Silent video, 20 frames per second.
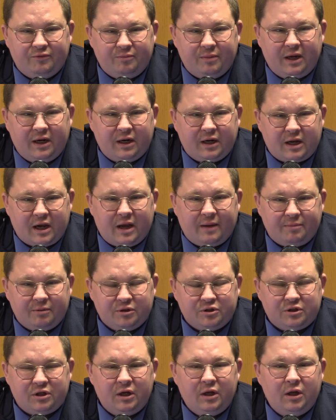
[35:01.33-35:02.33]
made
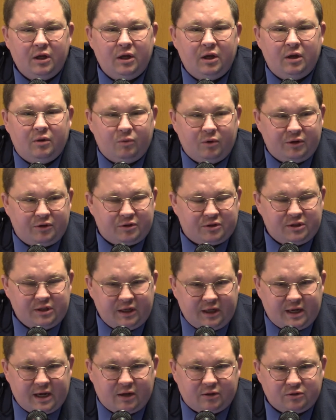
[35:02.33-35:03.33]
accomplished with
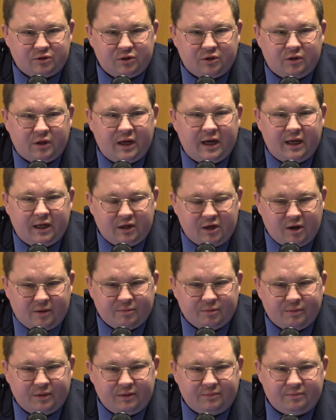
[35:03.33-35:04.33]
City Council and
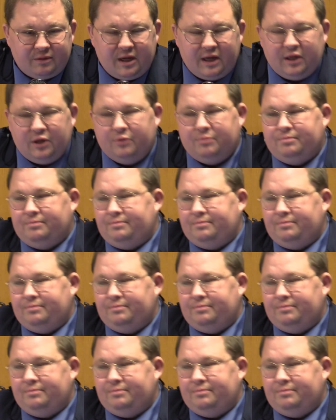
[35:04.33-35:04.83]
government. Thank you.